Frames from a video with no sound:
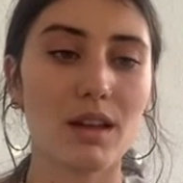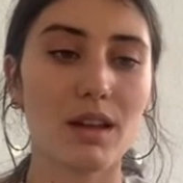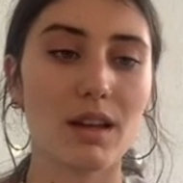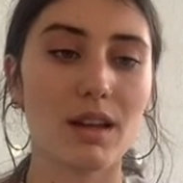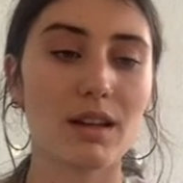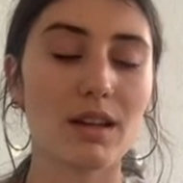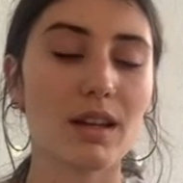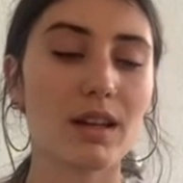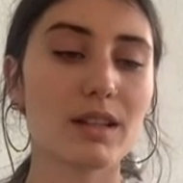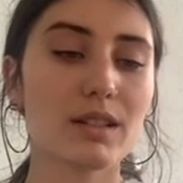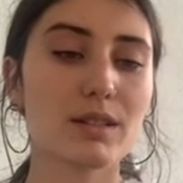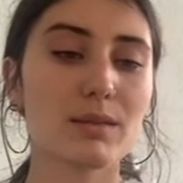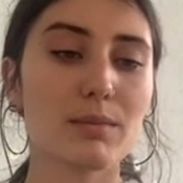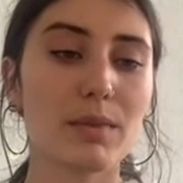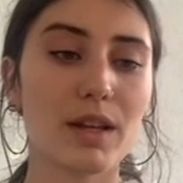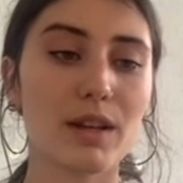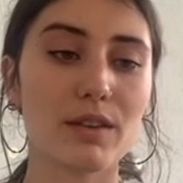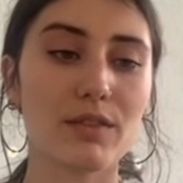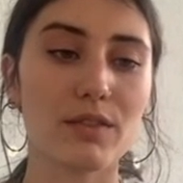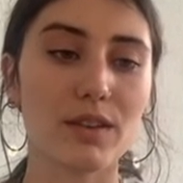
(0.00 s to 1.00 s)
In his
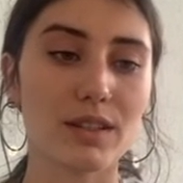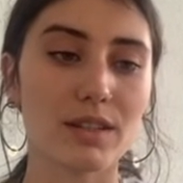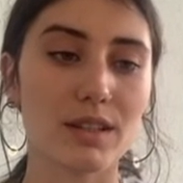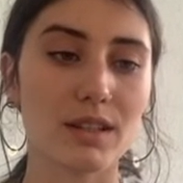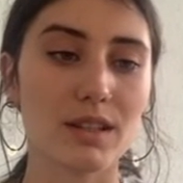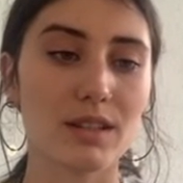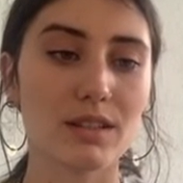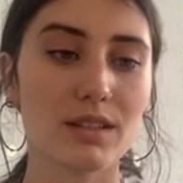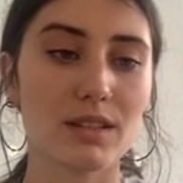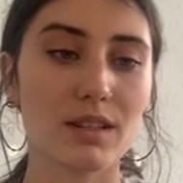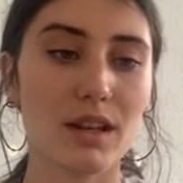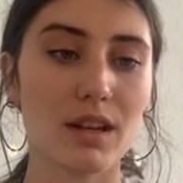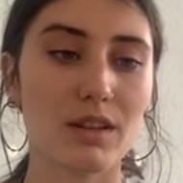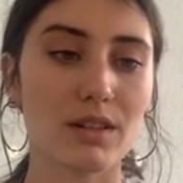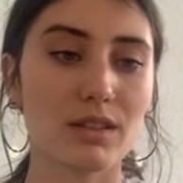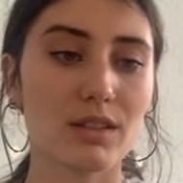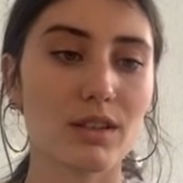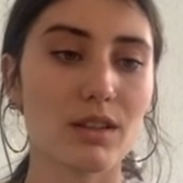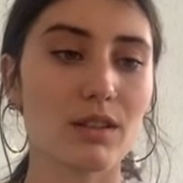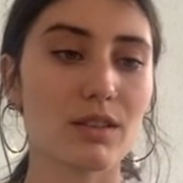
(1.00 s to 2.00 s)
Metaphysics,
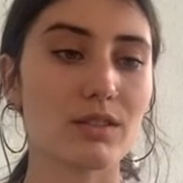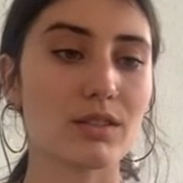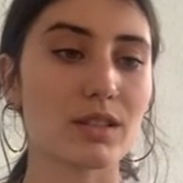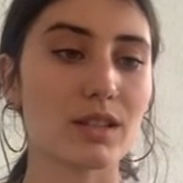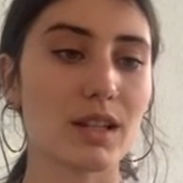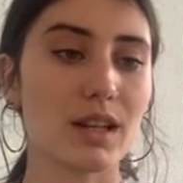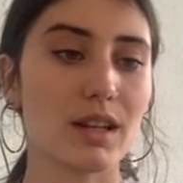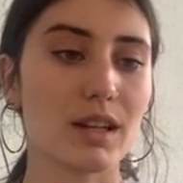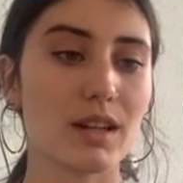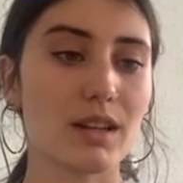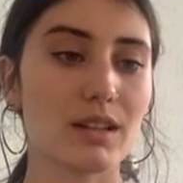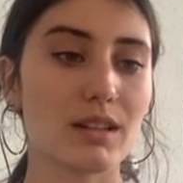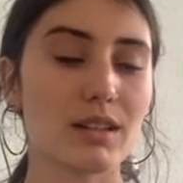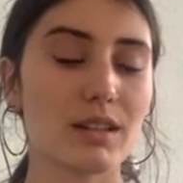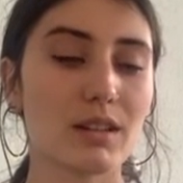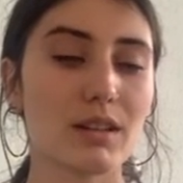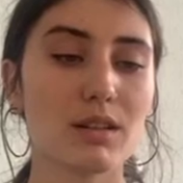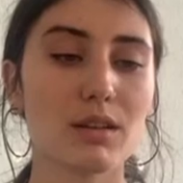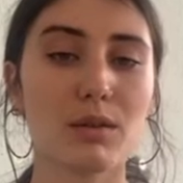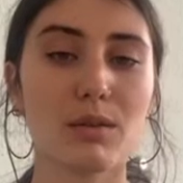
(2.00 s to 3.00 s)
Aristotle stated,
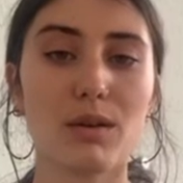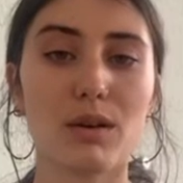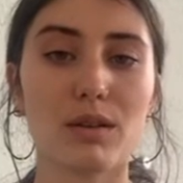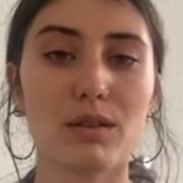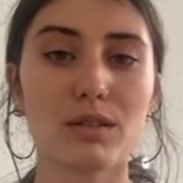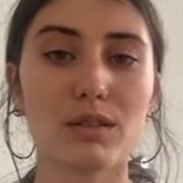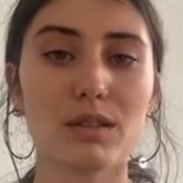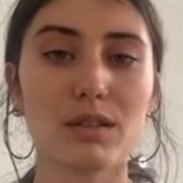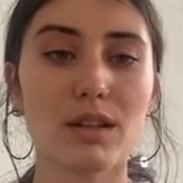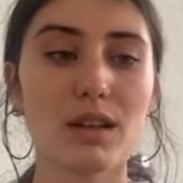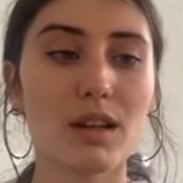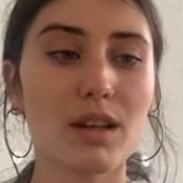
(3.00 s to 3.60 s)
quote,